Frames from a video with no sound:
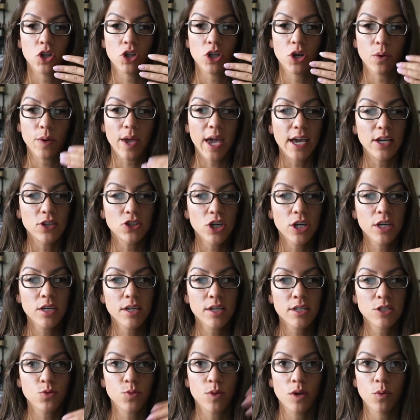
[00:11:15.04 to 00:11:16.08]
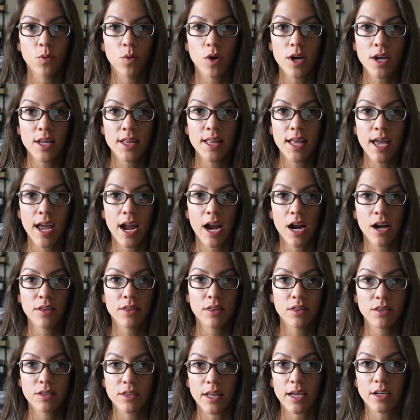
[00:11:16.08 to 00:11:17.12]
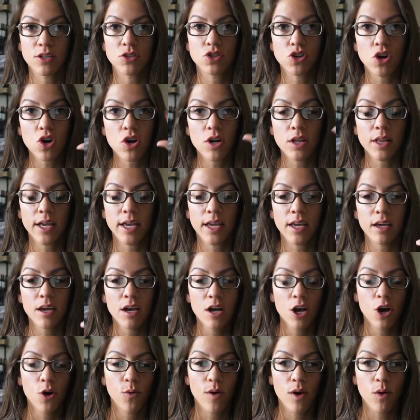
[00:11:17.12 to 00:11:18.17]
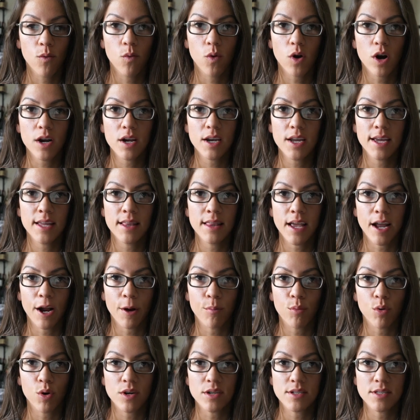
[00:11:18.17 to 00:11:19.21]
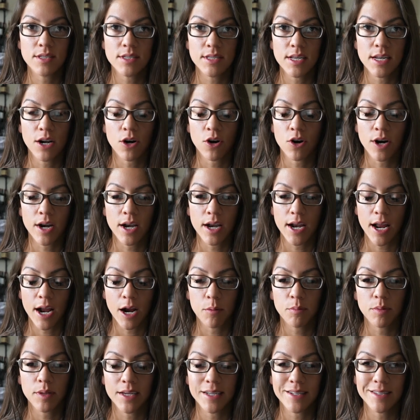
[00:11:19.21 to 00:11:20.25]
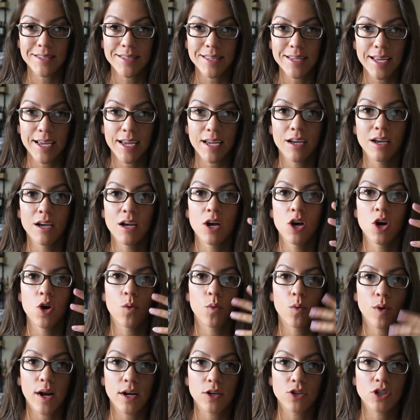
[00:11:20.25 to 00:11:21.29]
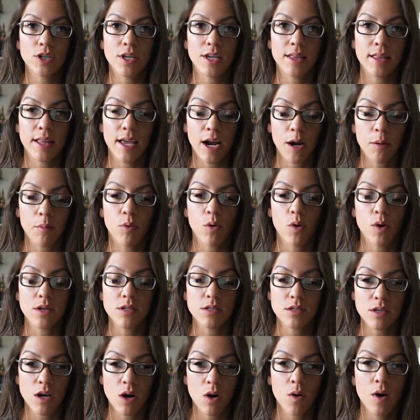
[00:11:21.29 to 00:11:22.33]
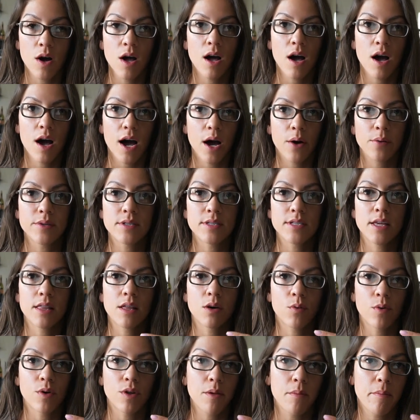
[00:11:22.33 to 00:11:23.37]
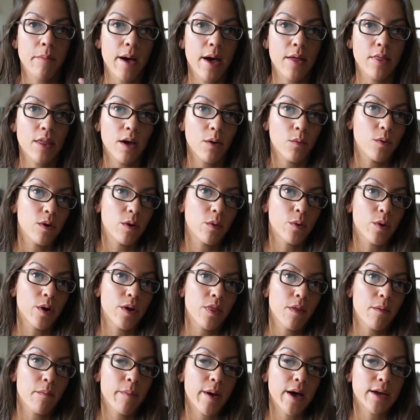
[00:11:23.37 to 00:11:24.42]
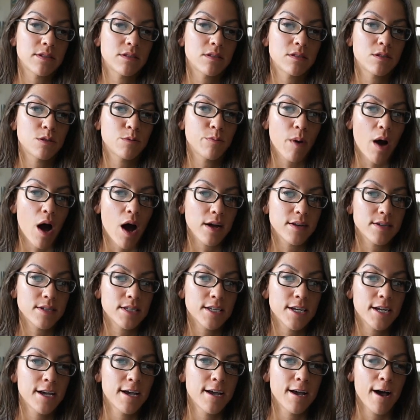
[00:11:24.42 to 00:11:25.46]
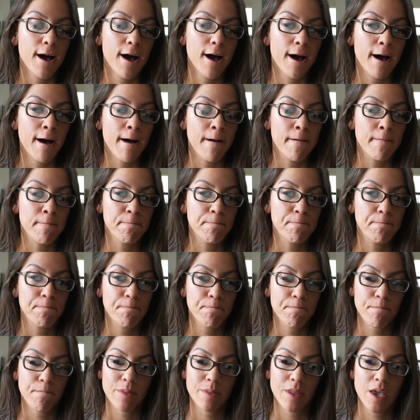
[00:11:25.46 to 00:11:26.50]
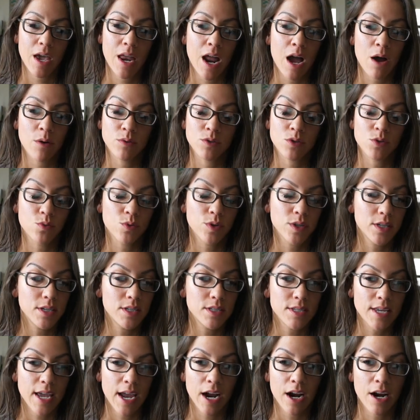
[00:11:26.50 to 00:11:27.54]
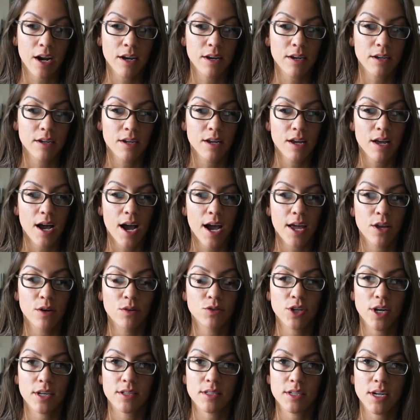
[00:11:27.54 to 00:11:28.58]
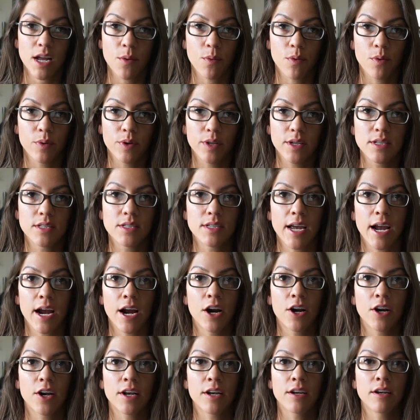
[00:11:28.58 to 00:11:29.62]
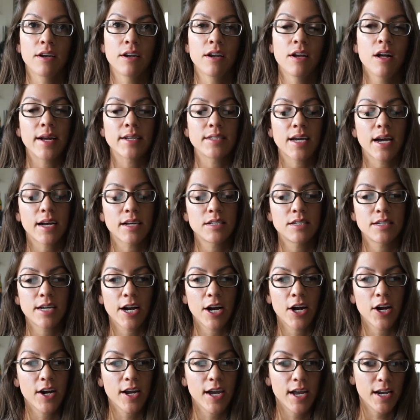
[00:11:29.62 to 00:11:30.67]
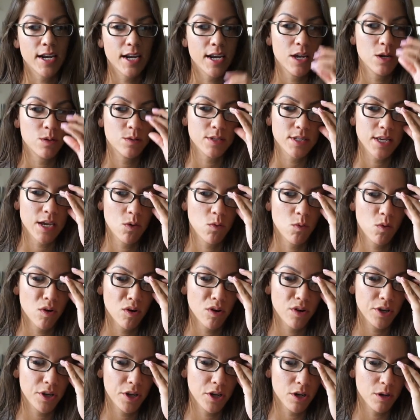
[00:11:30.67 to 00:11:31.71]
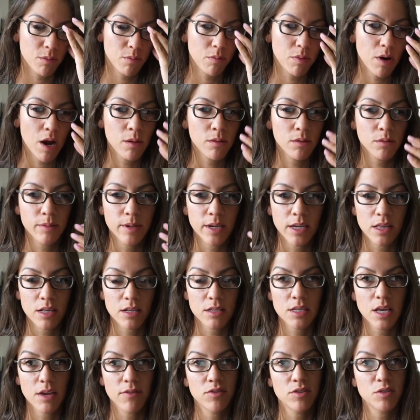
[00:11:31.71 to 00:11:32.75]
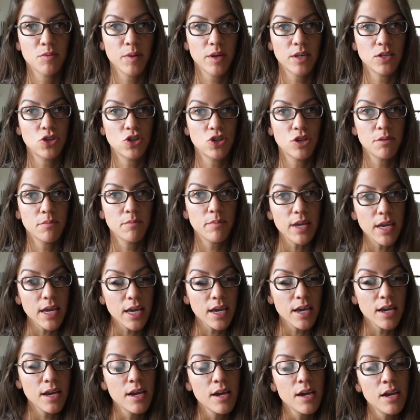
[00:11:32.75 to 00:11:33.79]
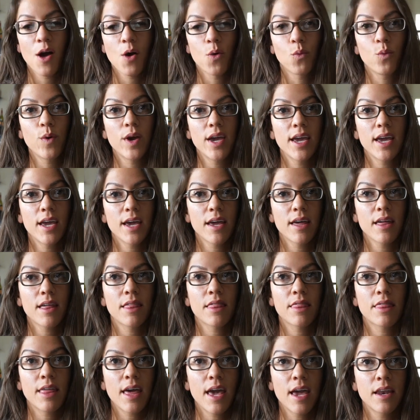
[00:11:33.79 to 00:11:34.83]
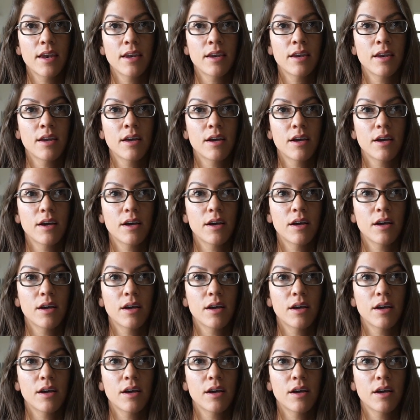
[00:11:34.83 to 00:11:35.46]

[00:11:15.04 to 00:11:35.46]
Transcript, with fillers: location because we weren't in the air, it's like circling. We weren't in the airport sit or in an airplane sitting. We're actually in the airport. So I would say that we're the be that we were in the best spot. Um, and I was really scared. I know Jess and I were really scared, and I texted Eric, and he was like, well, you're probably in the safest place you could be. We then